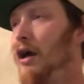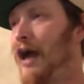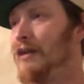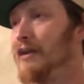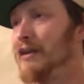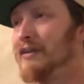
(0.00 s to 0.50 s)

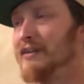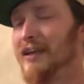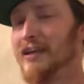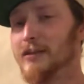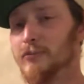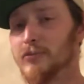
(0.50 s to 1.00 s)
And then
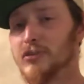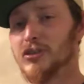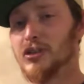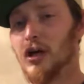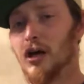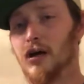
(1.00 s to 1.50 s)

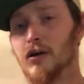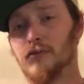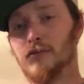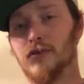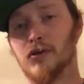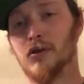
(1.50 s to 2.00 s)
teams
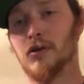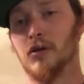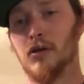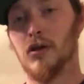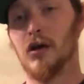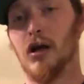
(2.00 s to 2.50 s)
of
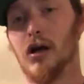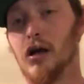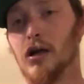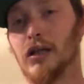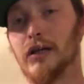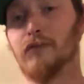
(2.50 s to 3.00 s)

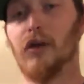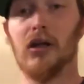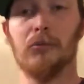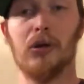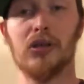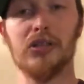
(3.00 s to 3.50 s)
like
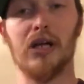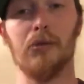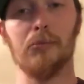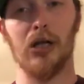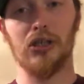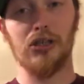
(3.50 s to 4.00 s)
volleyball style
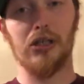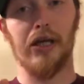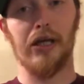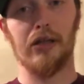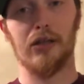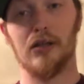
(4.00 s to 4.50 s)
Myachi
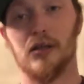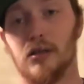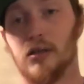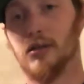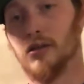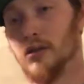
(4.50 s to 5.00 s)
net
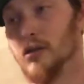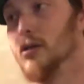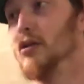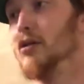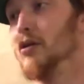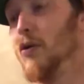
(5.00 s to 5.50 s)

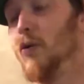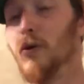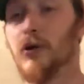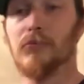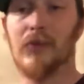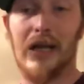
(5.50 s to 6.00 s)

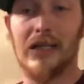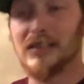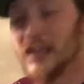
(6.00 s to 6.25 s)
or hand